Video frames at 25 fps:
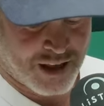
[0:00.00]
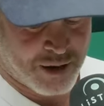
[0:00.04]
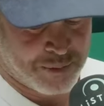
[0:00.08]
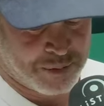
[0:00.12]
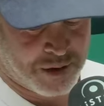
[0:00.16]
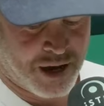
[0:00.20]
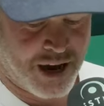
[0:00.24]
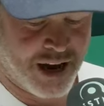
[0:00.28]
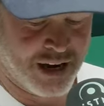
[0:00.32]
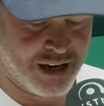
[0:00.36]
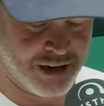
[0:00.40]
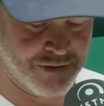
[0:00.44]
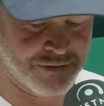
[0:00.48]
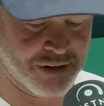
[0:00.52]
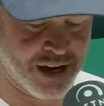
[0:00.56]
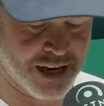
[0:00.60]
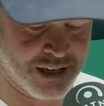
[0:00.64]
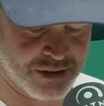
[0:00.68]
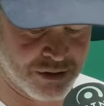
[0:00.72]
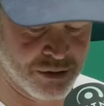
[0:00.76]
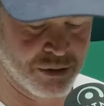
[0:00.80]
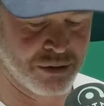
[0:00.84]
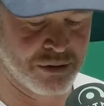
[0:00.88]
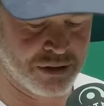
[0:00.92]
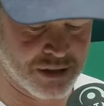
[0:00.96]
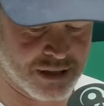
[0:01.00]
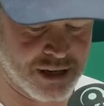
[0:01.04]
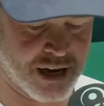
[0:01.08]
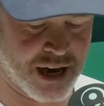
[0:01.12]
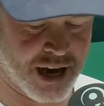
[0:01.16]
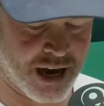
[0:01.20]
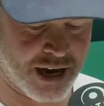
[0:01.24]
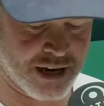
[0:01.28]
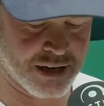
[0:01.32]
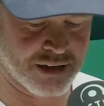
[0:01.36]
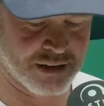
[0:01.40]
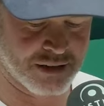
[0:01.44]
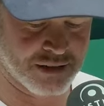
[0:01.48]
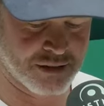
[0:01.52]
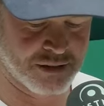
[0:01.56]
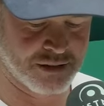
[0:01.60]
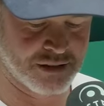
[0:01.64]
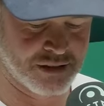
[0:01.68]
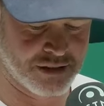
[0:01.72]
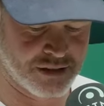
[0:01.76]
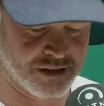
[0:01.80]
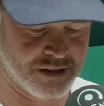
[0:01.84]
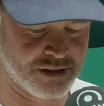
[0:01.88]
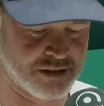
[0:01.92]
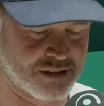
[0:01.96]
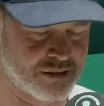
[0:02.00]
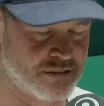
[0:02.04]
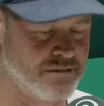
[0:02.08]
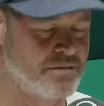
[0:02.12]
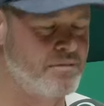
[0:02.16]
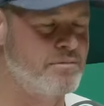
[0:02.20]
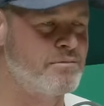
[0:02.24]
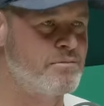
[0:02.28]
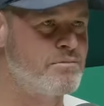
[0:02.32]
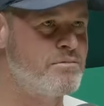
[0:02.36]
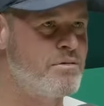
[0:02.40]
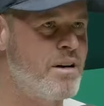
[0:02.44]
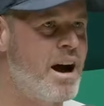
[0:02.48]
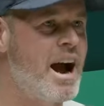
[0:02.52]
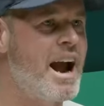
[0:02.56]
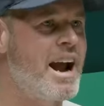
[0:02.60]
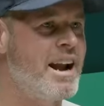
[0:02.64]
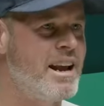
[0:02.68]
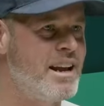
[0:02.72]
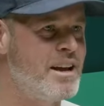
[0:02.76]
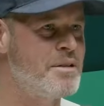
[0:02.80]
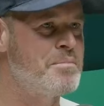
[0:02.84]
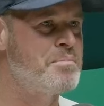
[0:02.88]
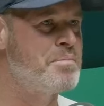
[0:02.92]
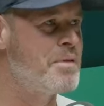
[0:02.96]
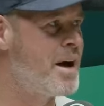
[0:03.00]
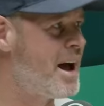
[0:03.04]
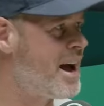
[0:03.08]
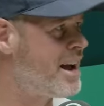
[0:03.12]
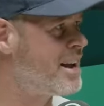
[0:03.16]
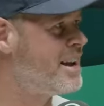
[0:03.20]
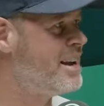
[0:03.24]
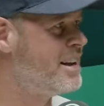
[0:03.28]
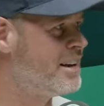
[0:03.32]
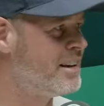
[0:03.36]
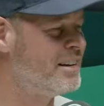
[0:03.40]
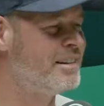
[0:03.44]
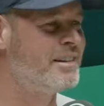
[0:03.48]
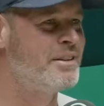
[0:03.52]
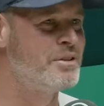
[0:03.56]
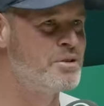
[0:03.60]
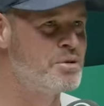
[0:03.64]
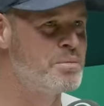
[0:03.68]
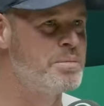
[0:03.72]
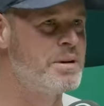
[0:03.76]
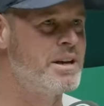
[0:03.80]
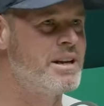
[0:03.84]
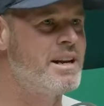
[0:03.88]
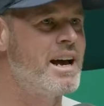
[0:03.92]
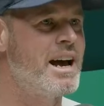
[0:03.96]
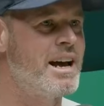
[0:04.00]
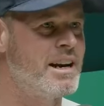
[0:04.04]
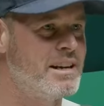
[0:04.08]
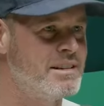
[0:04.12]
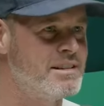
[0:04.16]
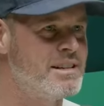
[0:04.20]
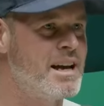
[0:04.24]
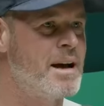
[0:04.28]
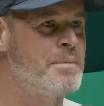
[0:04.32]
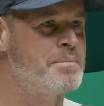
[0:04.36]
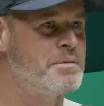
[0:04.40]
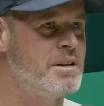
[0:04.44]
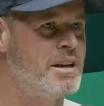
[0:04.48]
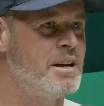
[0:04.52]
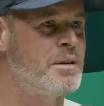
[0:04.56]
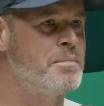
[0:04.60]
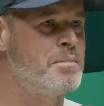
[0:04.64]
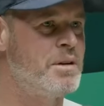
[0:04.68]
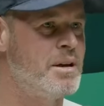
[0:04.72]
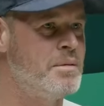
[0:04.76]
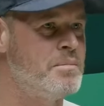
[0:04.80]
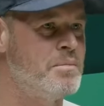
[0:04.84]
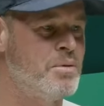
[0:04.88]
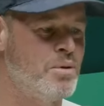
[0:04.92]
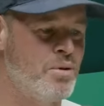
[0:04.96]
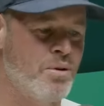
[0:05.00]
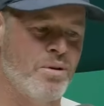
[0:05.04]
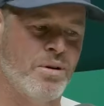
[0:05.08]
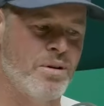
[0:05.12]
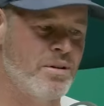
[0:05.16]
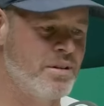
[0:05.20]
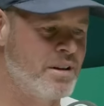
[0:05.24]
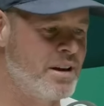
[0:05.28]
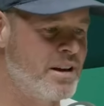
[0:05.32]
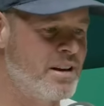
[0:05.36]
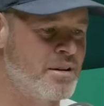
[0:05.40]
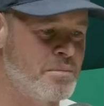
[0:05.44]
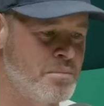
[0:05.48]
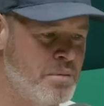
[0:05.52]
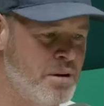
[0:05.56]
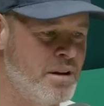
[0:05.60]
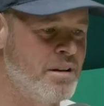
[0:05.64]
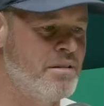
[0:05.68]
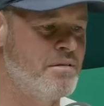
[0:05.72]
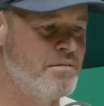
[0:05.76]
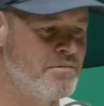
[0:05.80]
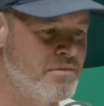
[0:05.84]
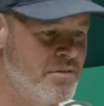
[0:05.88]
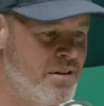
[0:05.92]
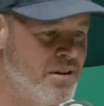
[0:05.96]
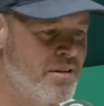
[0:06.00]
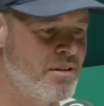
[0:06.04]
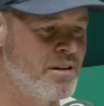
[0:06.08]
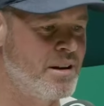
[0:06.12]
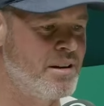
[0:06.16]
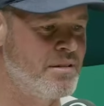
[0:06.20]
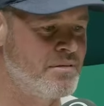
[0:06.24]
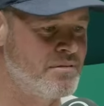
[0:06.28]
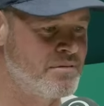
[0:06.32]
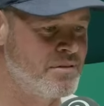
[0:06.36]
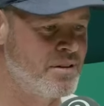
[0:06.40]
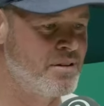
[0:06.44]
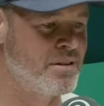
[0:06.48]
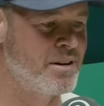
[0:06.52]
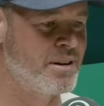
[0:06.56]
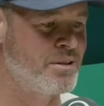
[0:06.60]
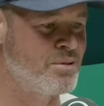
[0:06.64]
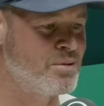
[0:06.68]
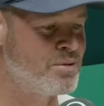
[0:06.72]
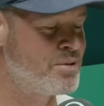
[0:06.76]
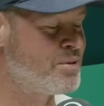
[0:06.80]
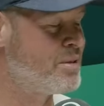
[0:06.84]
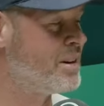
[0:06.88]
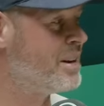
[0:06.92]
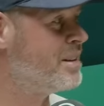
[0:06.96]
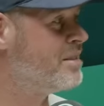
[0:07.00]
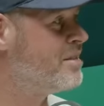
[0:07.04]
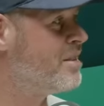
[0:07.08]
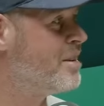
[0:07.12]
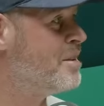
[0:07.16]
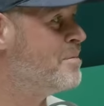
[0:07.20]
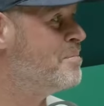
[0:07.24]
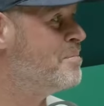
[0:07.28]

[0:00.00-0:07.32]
they're playing, if they do start just reining it back in a little bit and adapting a bit more, there can be a very, very good cricket